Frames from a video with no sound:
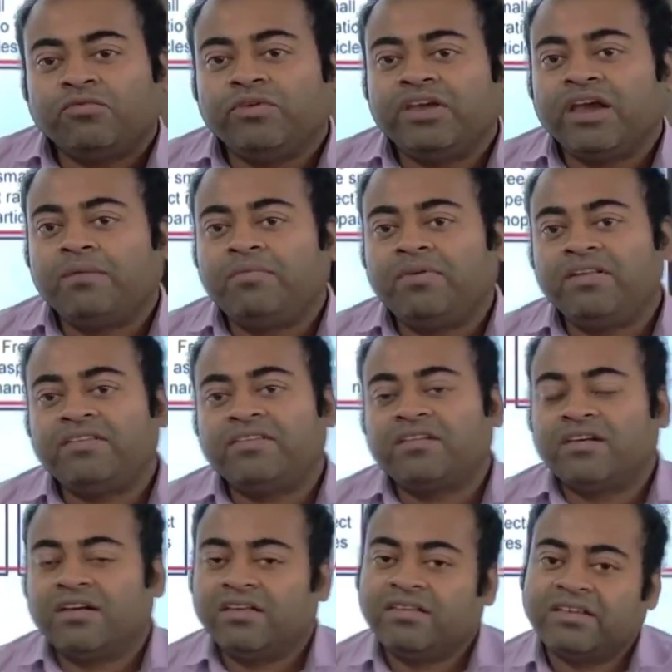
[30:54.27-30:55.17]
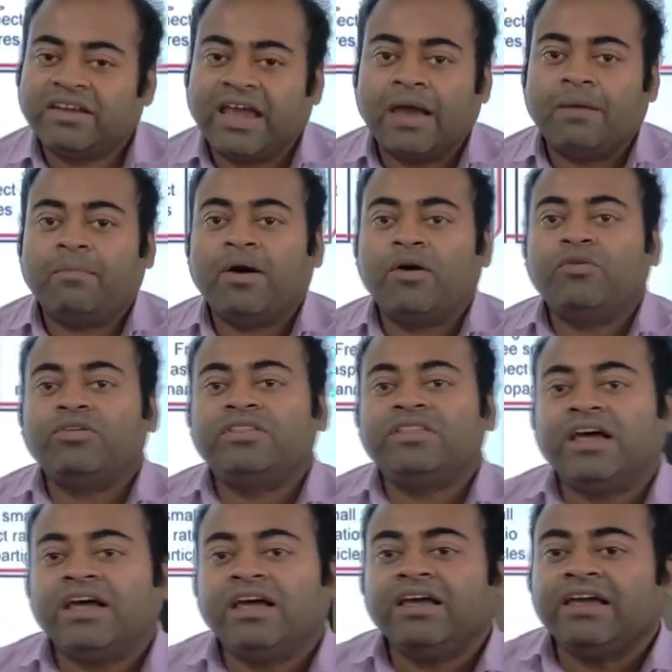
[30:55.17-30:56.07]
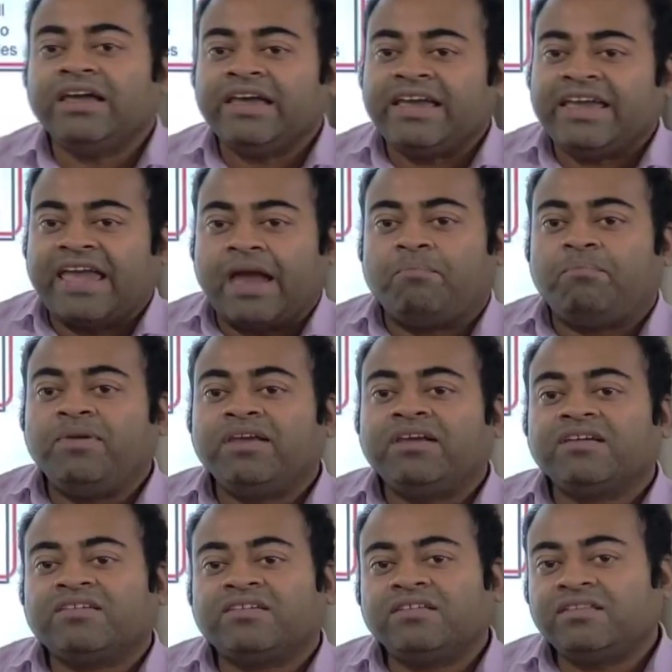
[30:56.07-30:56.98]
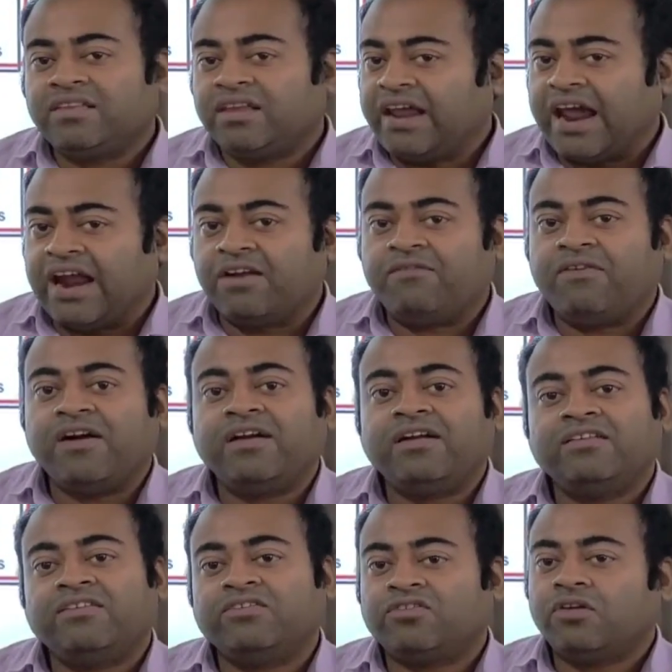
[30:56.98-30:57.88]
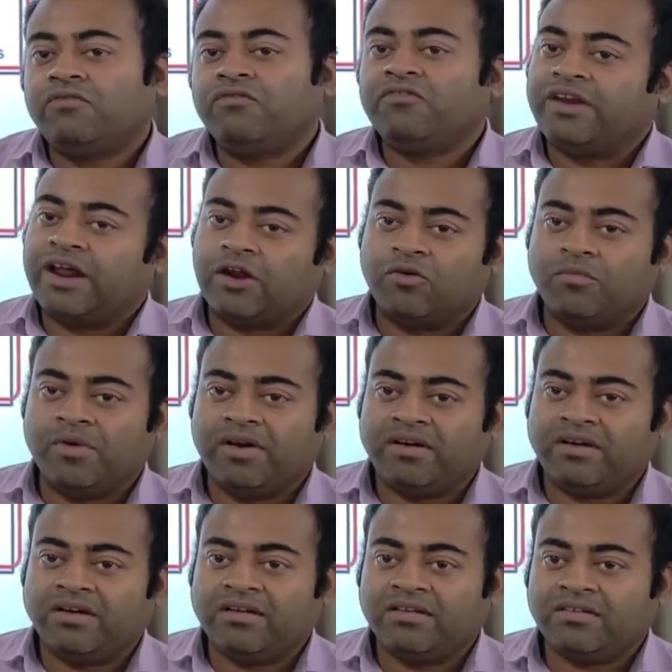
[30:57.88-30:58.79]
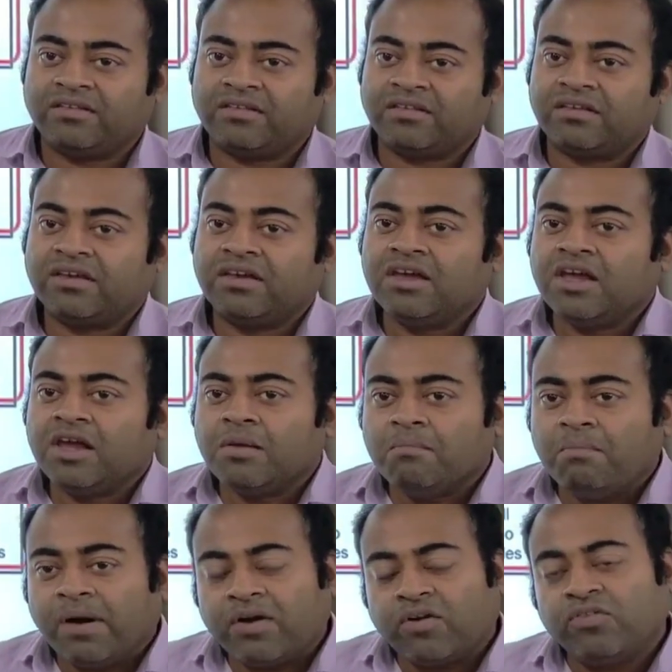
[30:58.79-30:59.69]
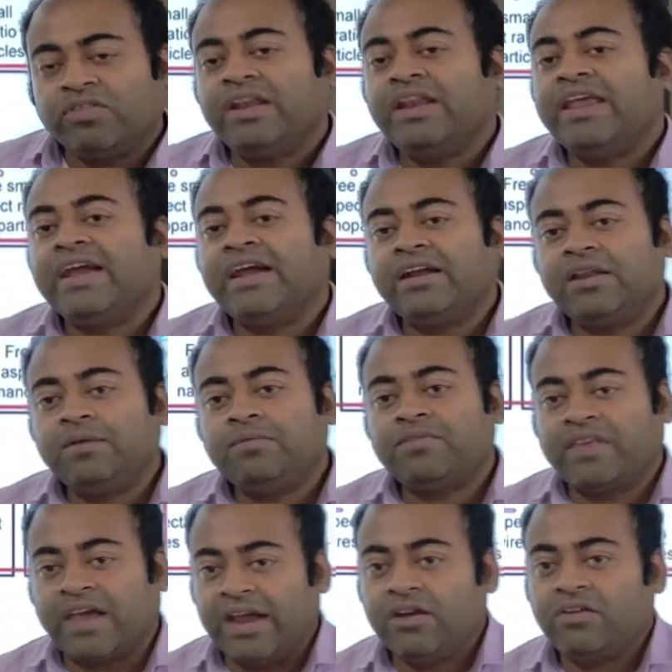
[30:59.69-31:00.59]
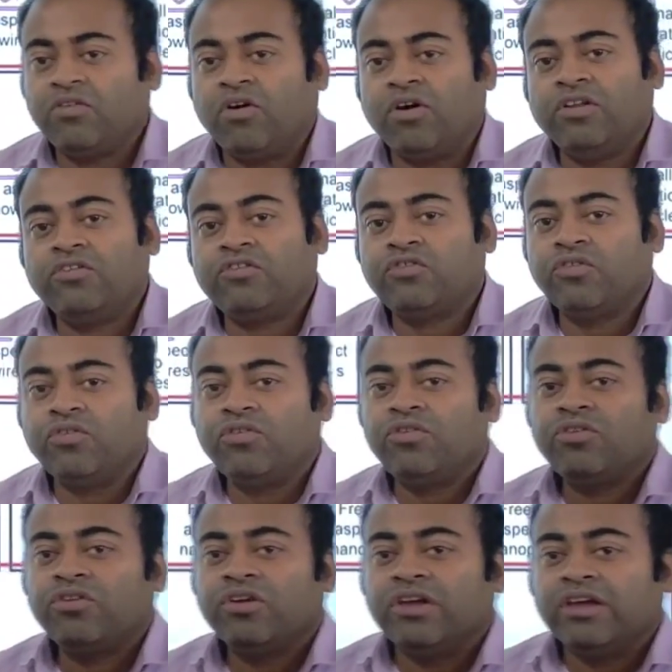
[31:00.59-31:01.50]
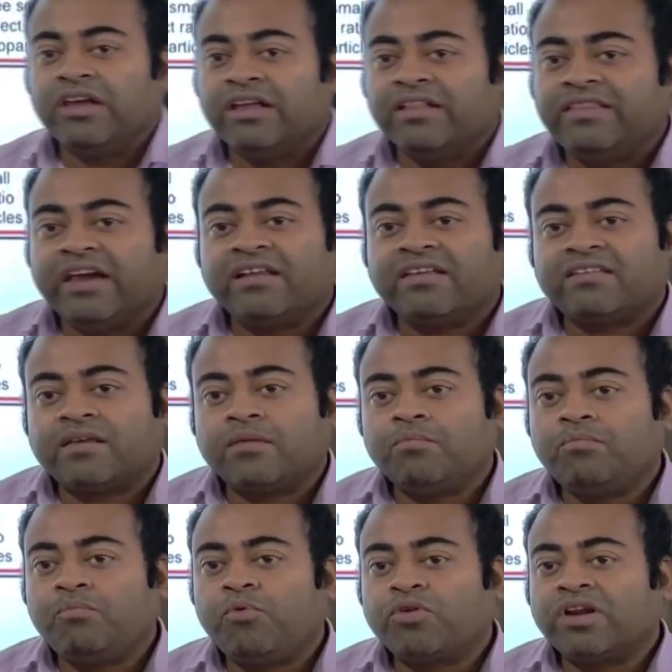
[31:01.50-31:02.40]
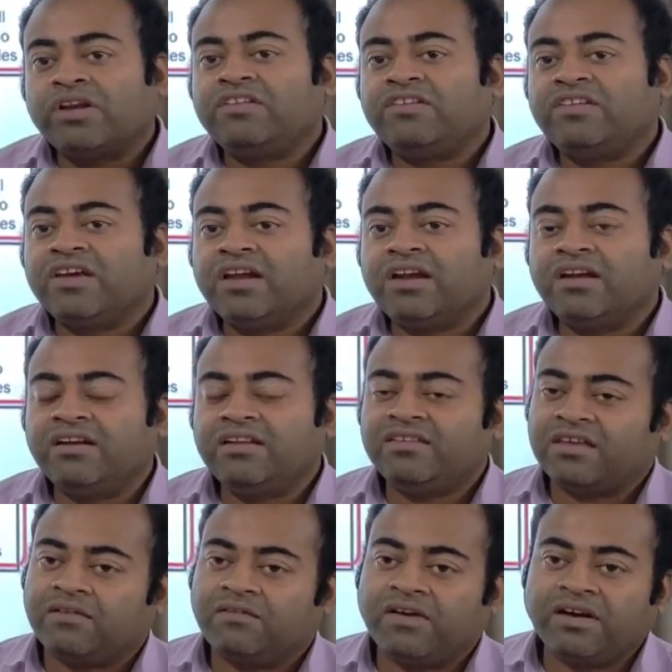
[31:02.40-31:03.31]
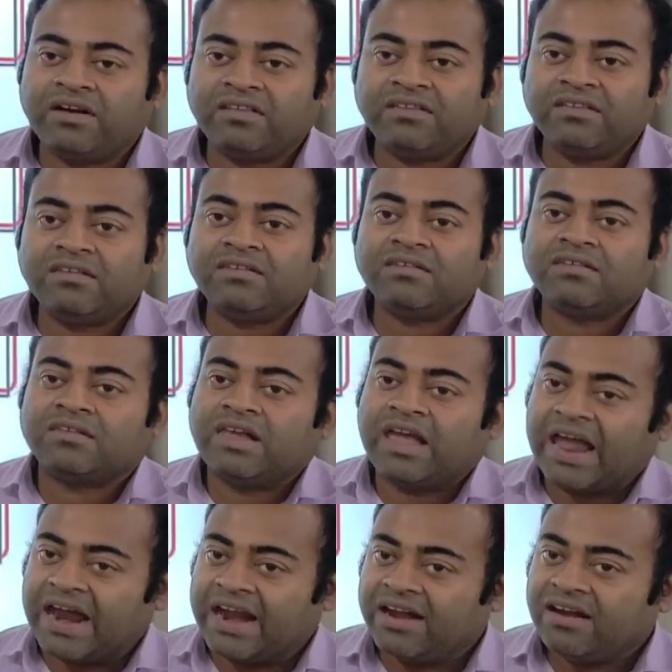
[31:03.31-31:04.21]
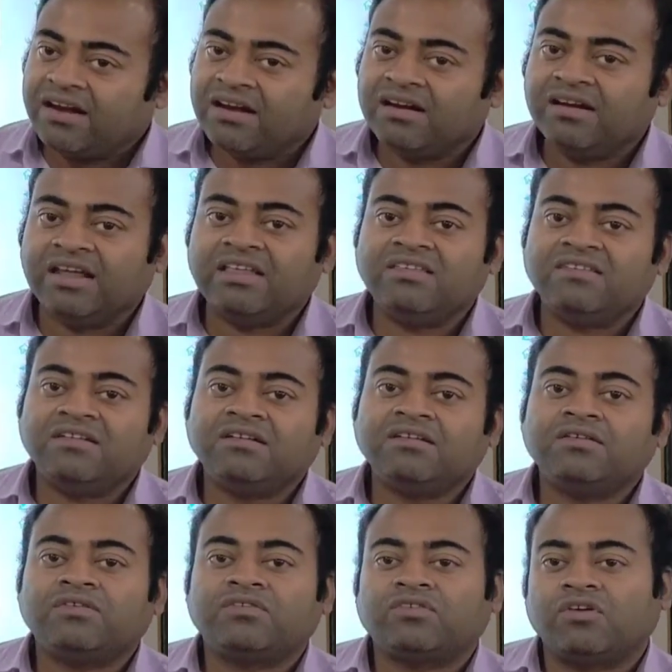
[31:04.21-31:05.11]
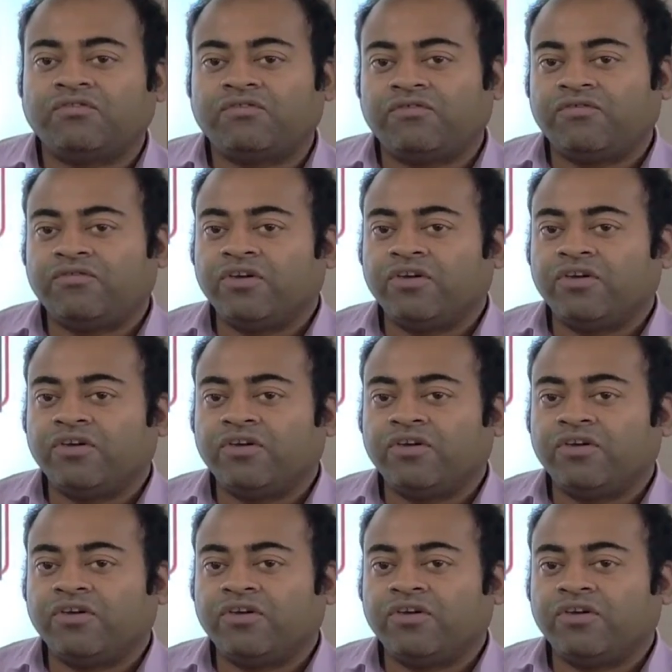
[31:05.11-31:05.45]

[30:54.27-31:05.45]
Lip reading: we have discussed about the applications and advantages of nanomaterials, but on the negative side also there are some potential disadvantages and dangers of